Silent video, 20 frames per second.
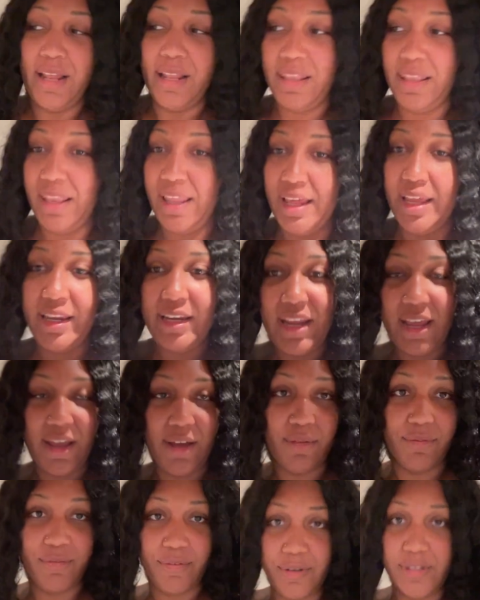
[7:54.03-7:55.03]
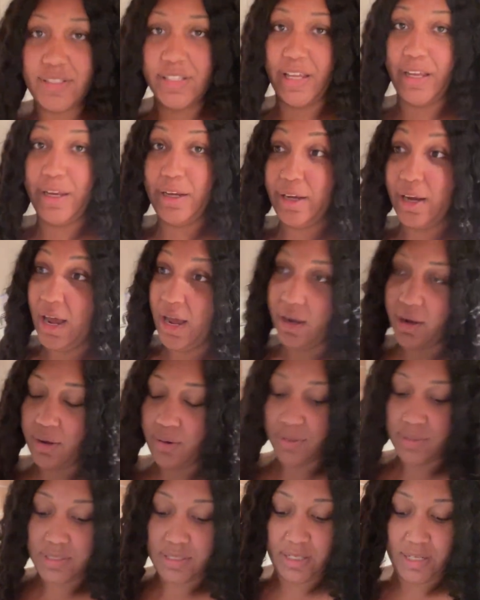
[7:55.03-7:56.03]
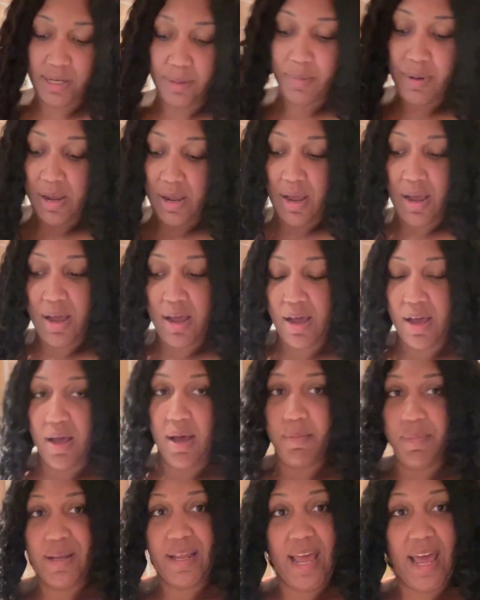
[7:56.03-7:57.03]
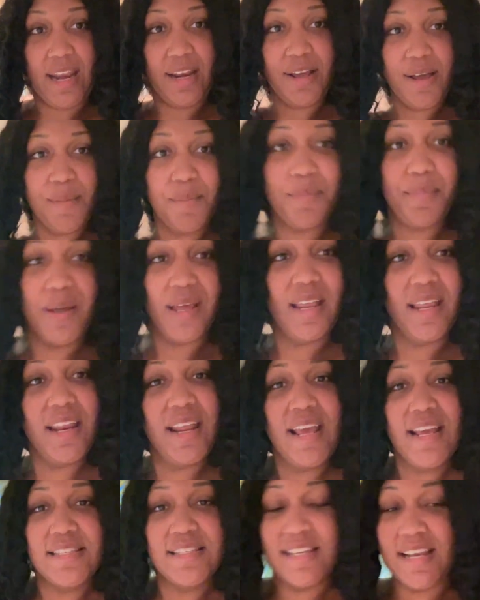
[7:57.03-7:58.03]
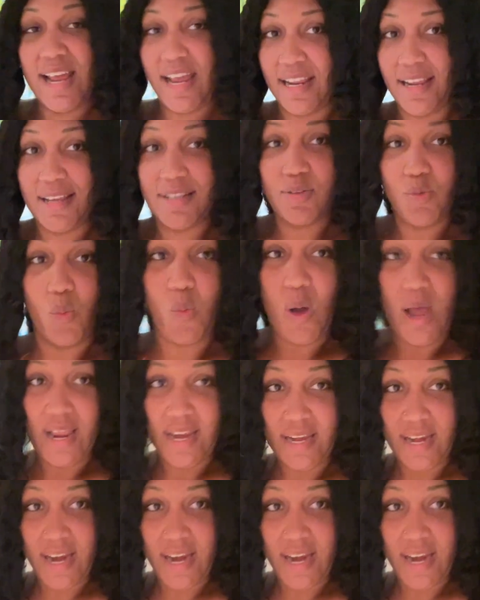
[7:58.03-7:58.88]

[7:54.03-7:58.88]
lay down for a second, not go to sleep, um, but got up. But tonight is white